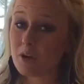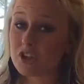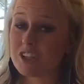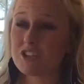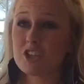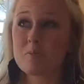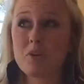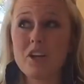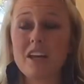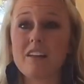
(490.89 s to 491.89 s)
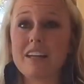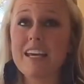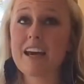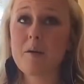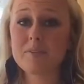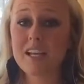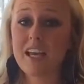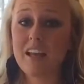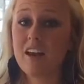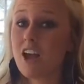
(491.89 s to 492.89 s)
person that's just putting a link up
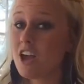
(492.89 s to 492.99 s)
saying,